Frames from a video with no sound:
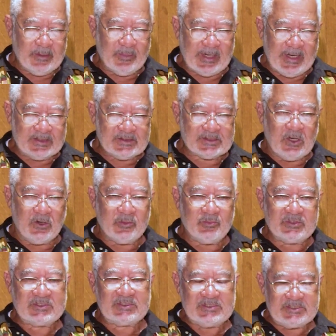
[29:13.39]
and I saw him
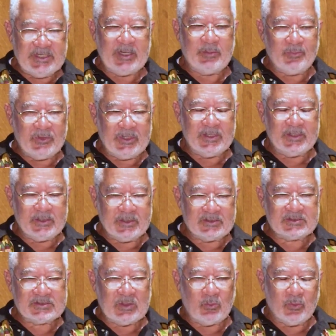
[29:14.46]
as a champion and
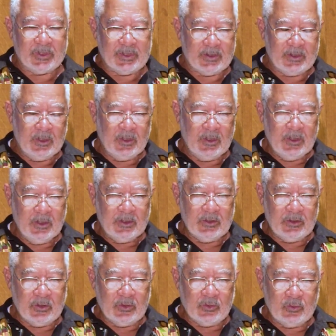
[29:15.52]
someone,
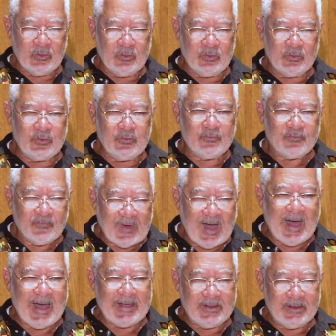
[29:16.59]
who fought